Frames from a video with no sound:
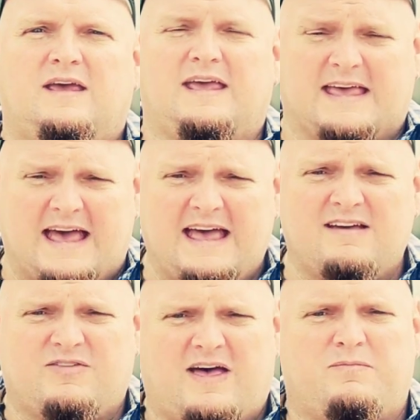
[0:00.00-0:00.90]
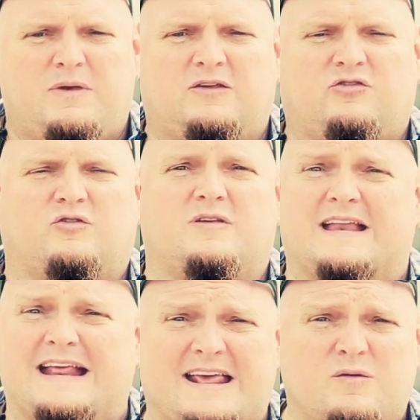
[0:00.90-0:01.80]
He gave that ministry
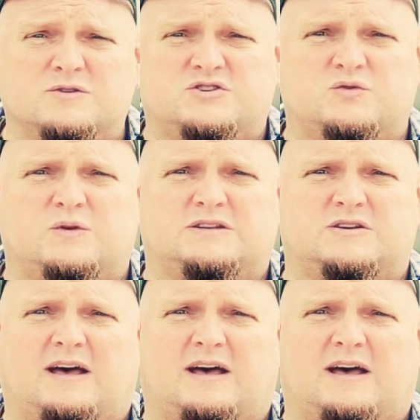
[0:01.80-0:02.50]
He was doing